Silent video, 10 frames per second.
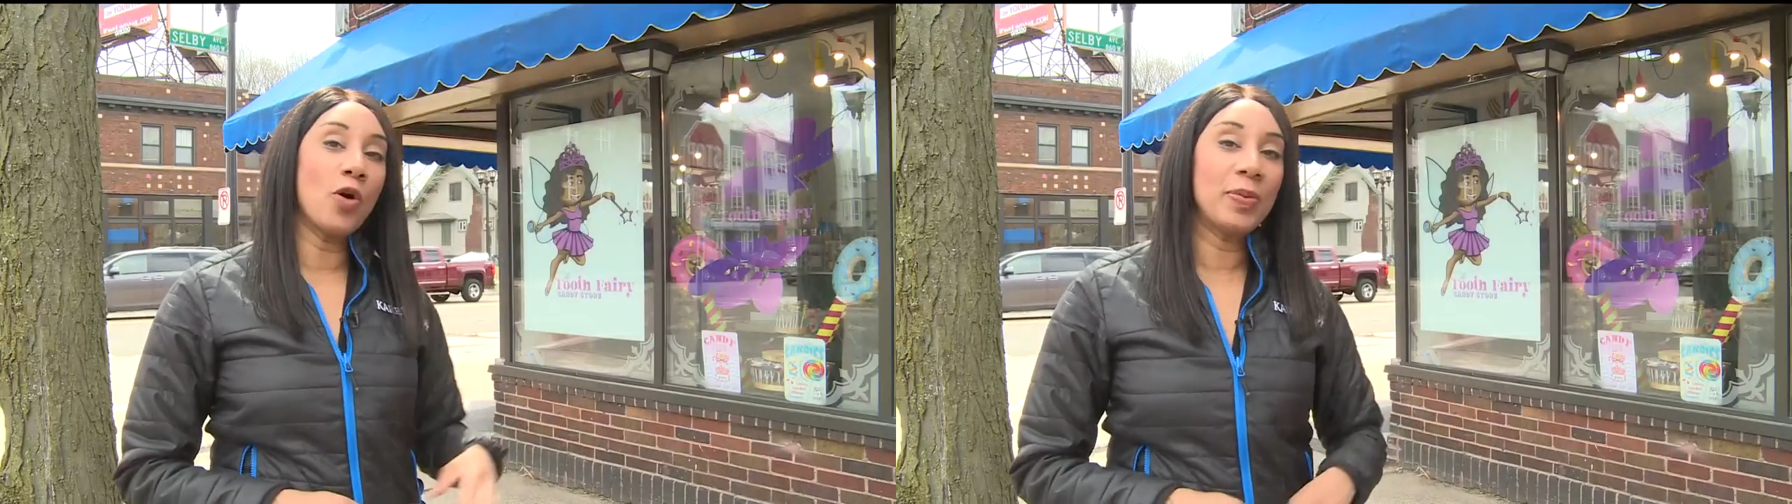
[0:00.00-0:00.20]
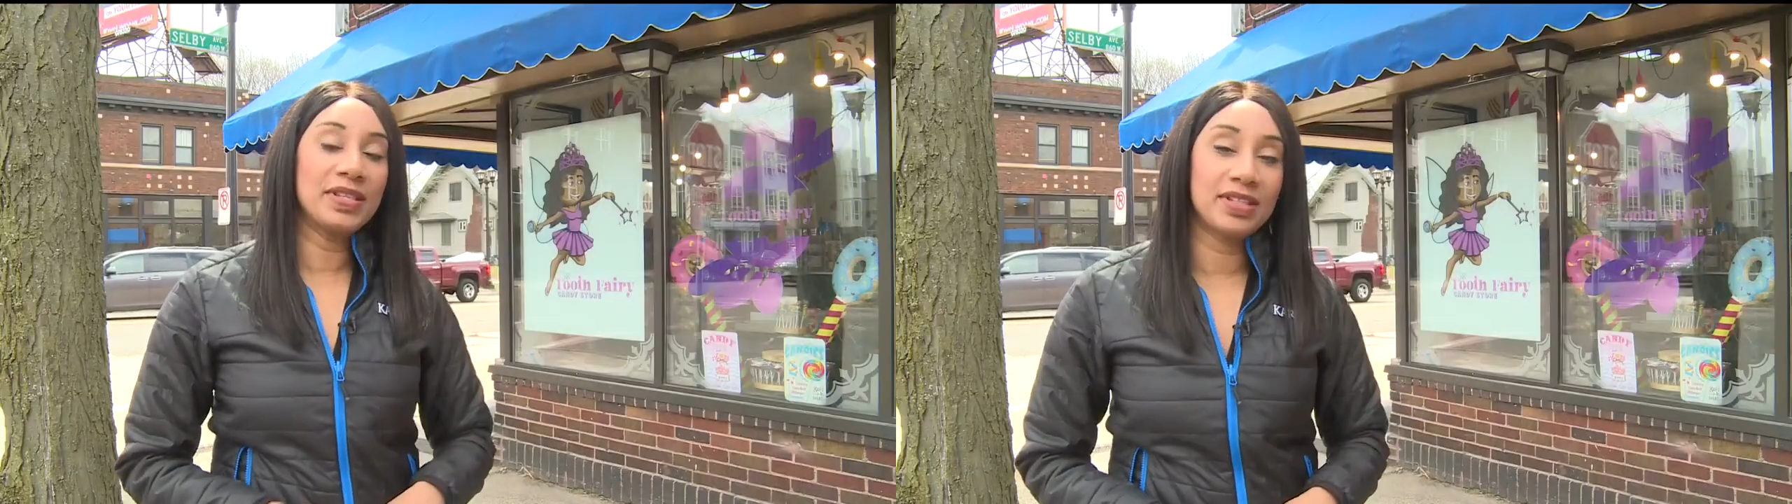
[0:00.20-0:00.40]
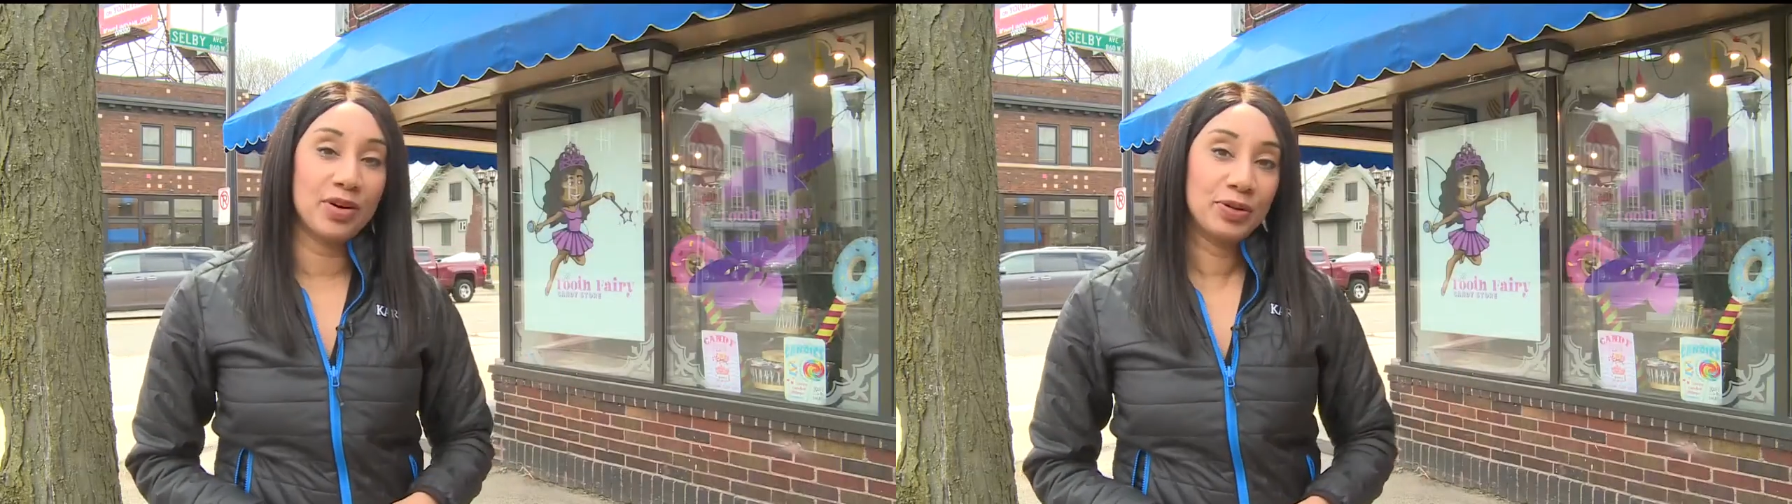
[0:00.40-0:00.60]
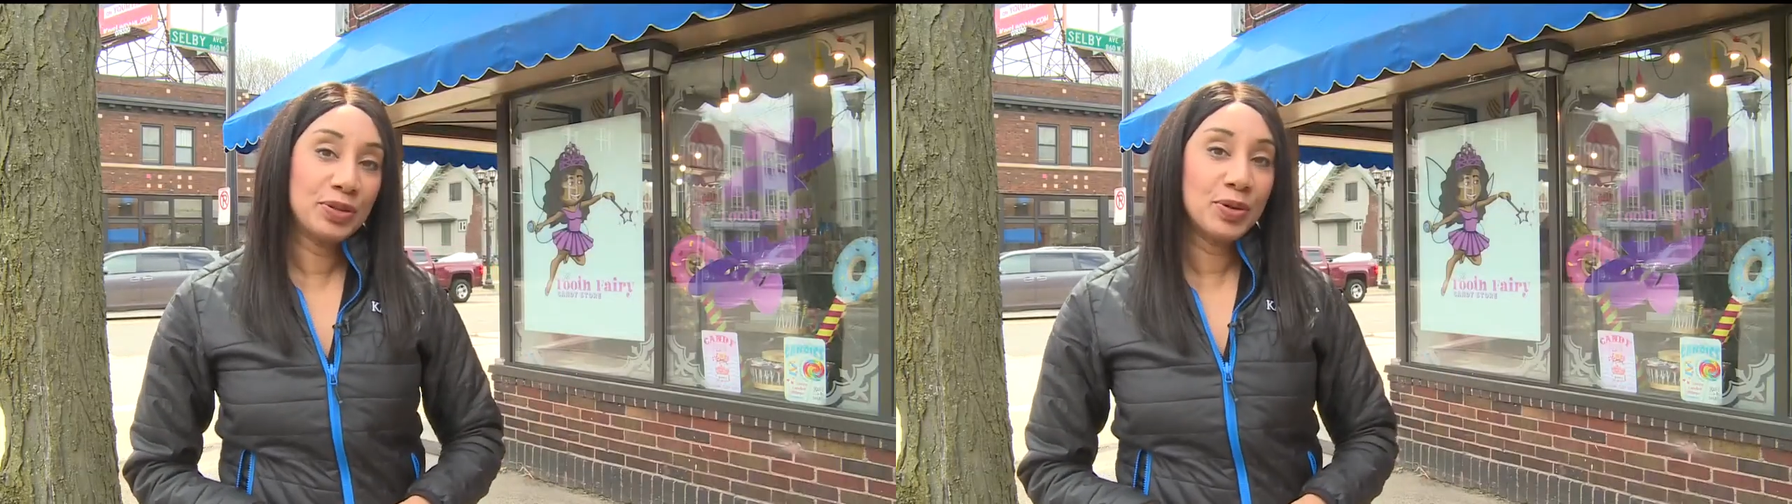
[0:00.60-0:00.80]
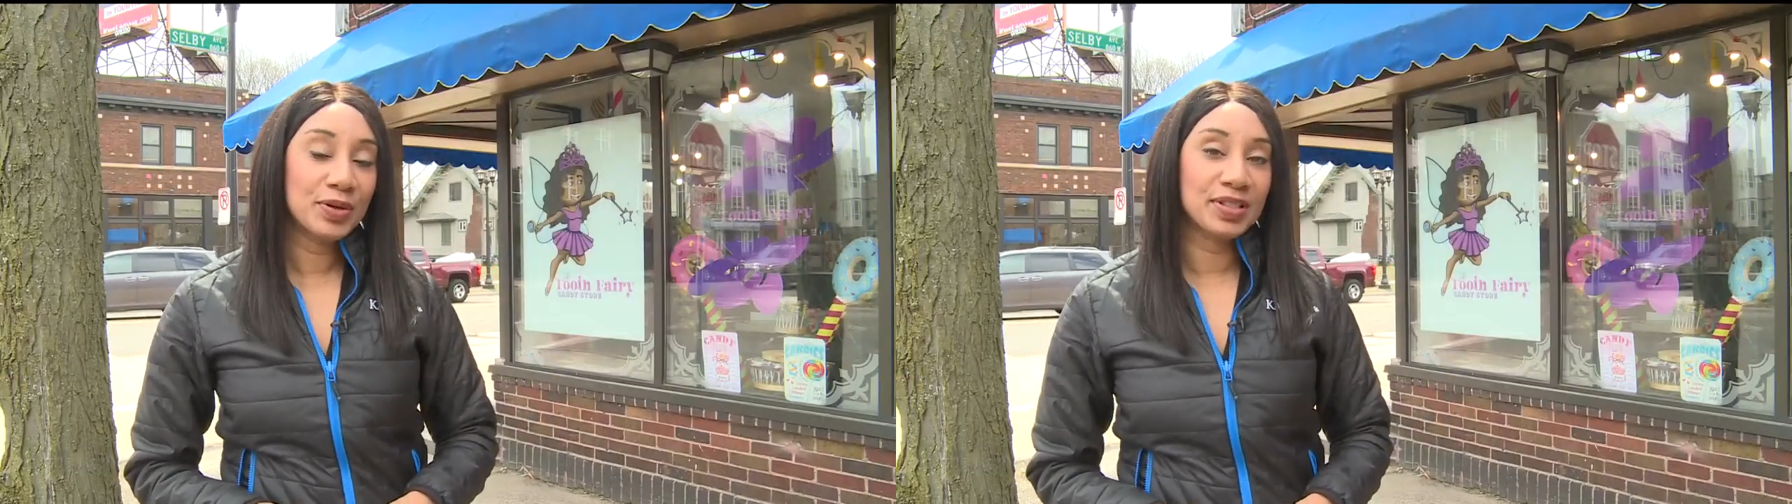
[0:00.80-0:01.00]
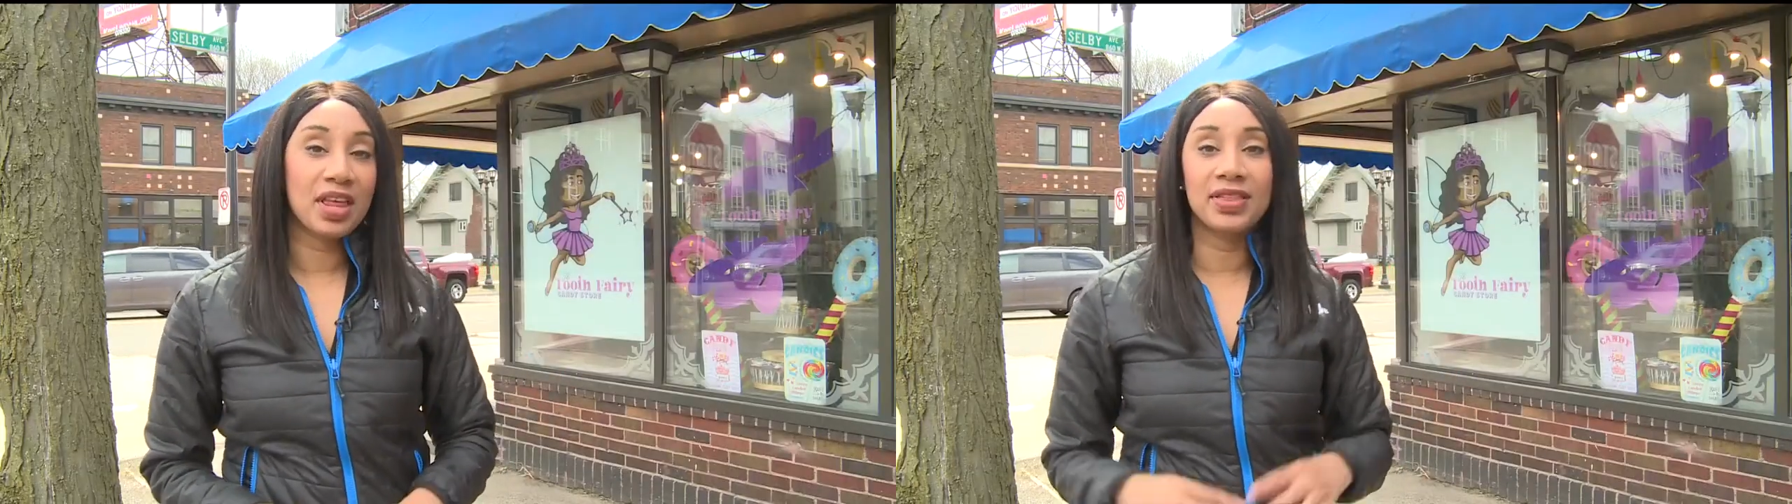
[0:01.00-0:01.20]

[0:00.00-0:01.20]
opens their doors